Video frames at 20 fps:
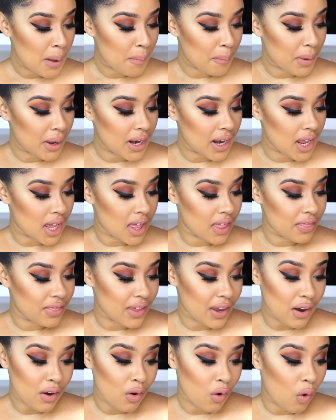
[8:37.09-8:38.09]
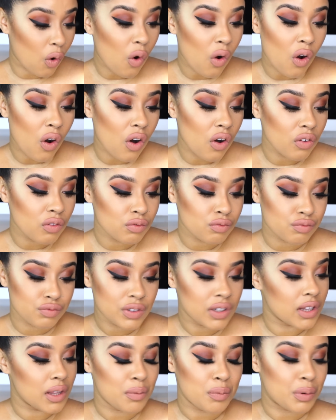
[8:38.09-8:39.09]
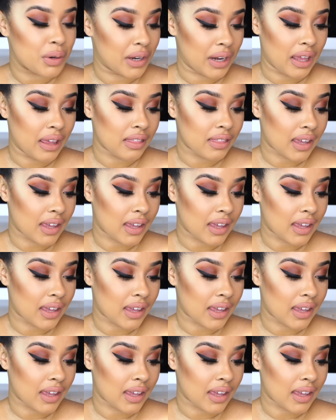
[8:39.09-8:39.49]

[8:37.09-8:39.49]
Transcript: But they're all really pretty.